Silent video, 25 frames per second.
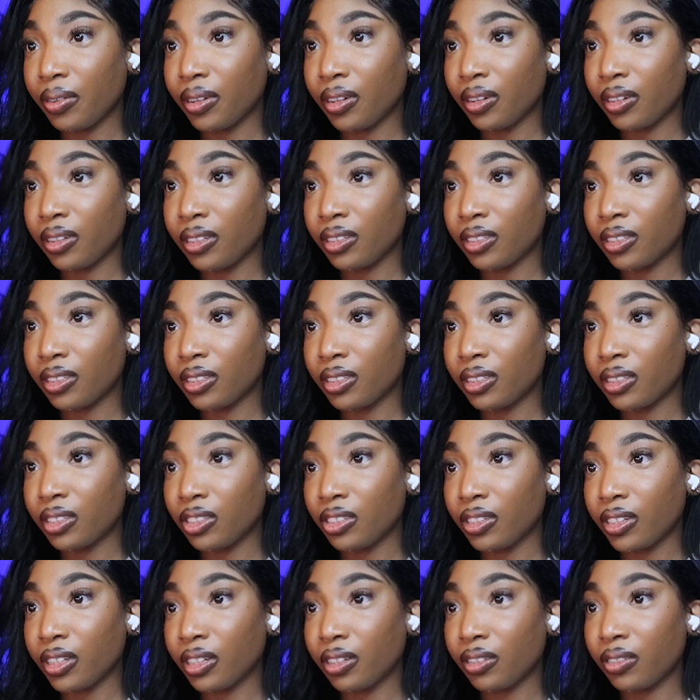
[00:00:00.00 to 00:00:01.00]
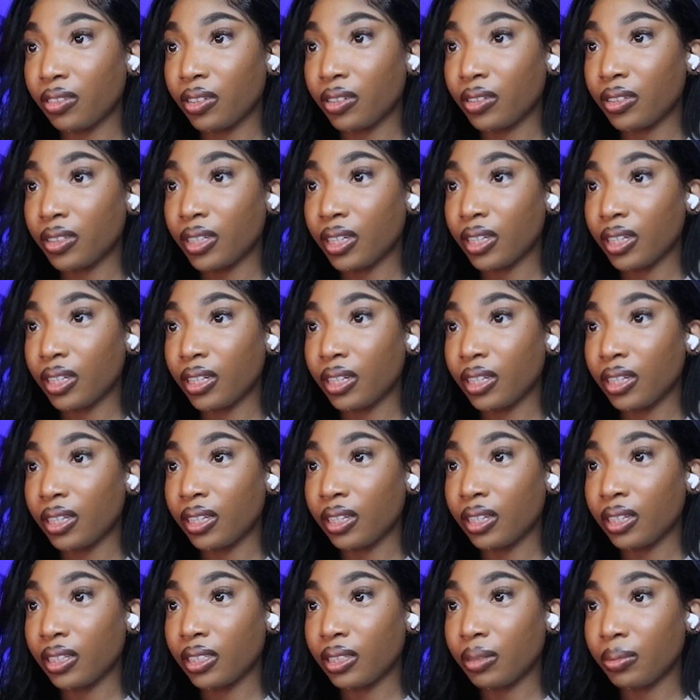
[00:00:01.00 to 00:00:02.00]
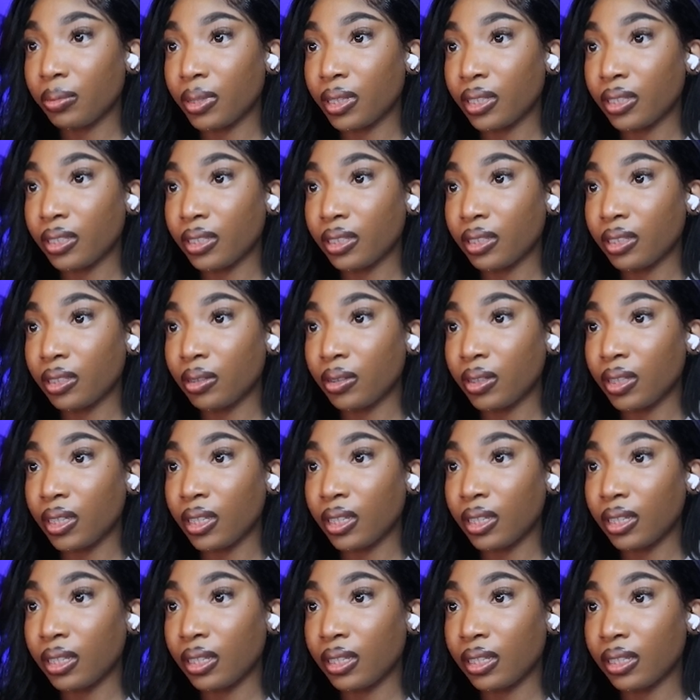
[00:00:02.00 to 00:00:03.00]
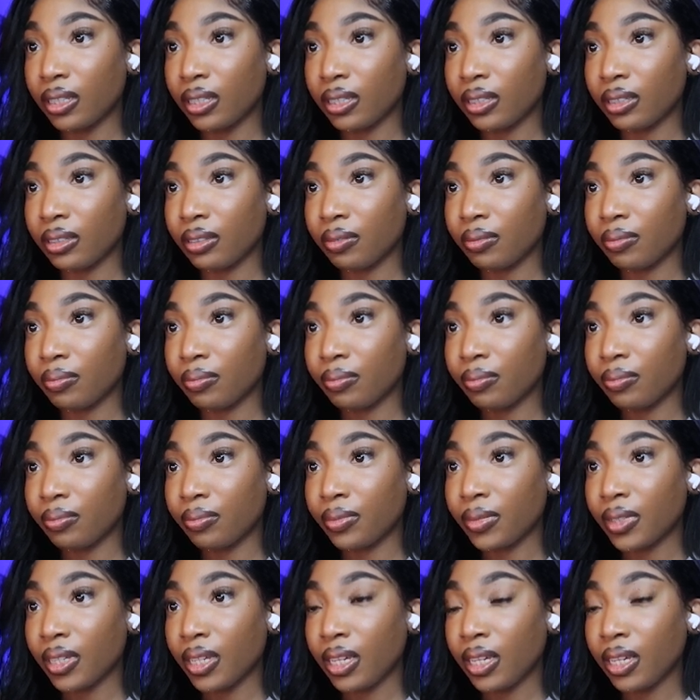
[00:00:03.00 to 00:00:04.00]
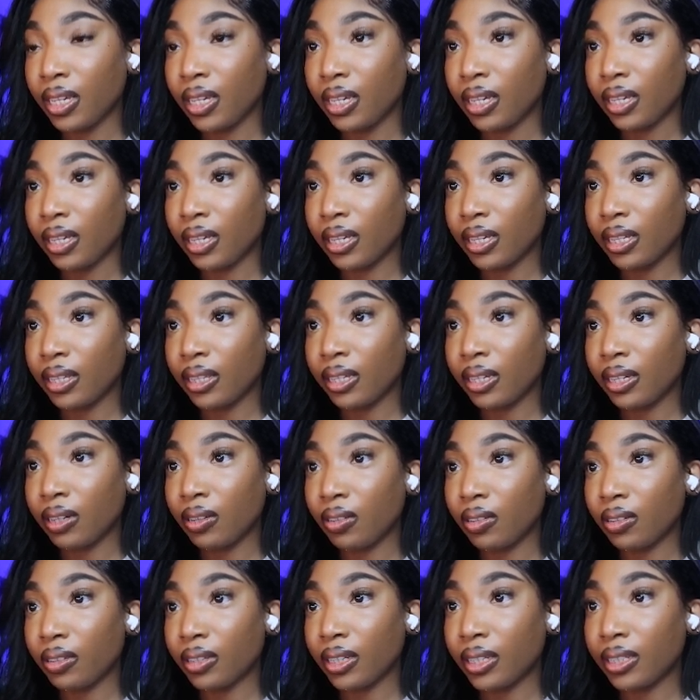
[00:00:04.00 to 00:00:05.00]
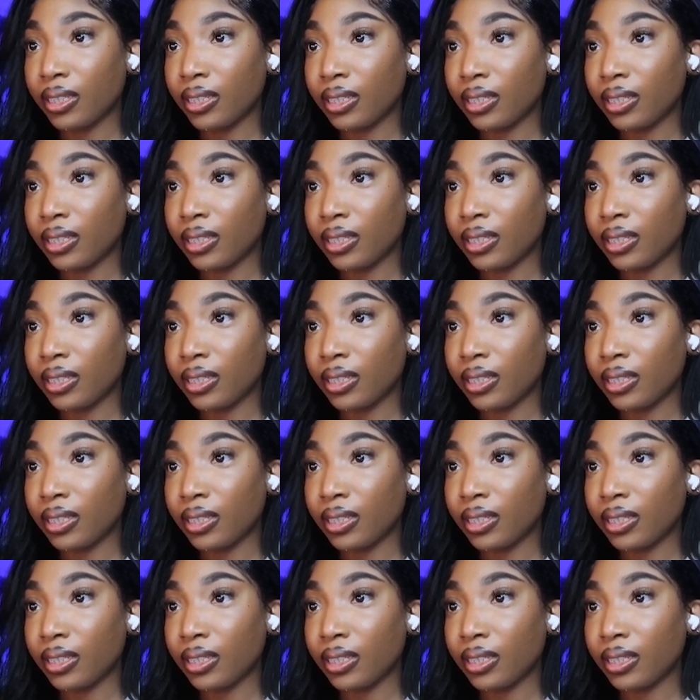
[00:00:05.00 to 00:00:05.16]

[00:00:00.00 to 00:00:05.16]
Okay, we're gonna just try to rotate it as best as we can. Get that all